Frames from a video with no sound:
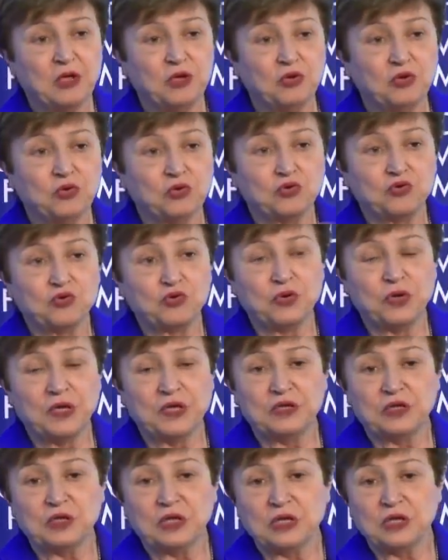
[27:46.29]
you do
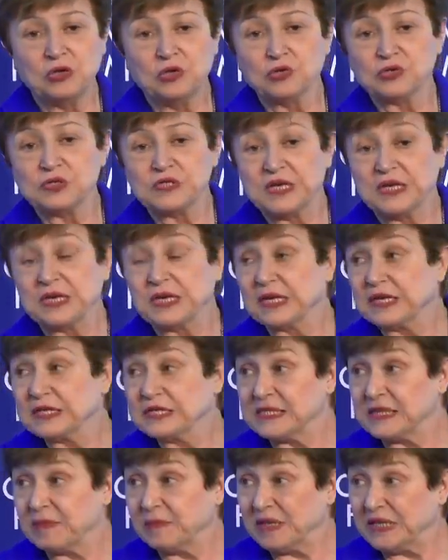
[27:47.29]
it using
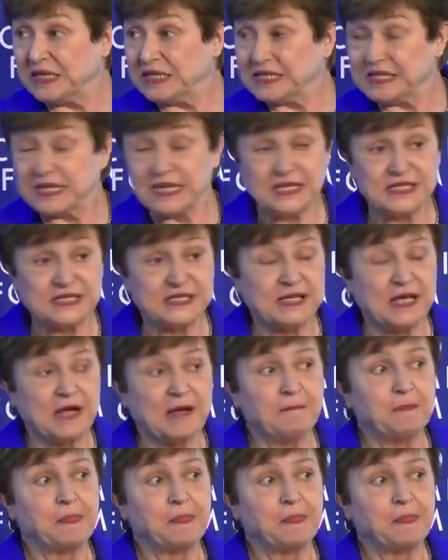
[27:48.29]
CBDCs.